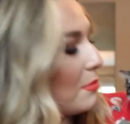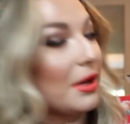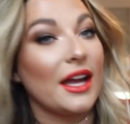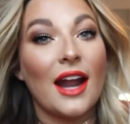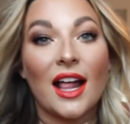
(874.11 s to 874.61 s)

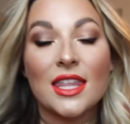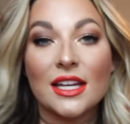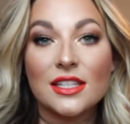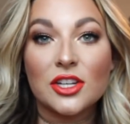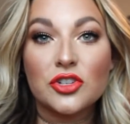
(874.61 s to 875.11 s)
but I
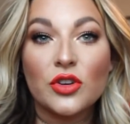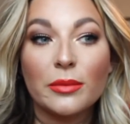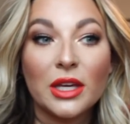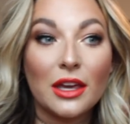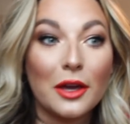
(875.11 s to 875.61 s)
think it's
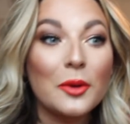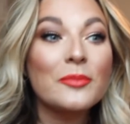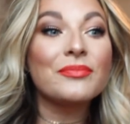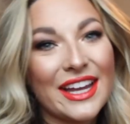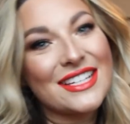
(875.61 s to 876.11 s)
extremely cute.
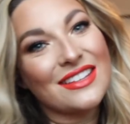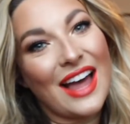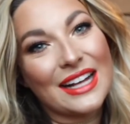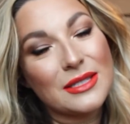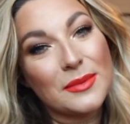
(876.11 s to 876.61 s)
Don't forget to
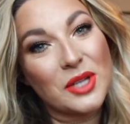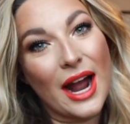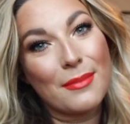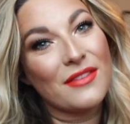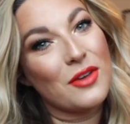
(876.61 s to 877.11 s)
like and
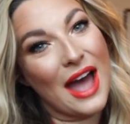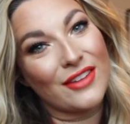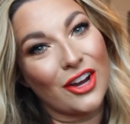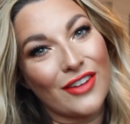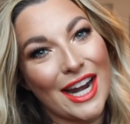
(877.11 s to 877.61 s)
subscribe if you
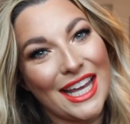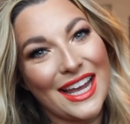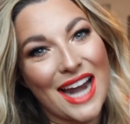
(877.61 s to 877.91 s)
haven't already,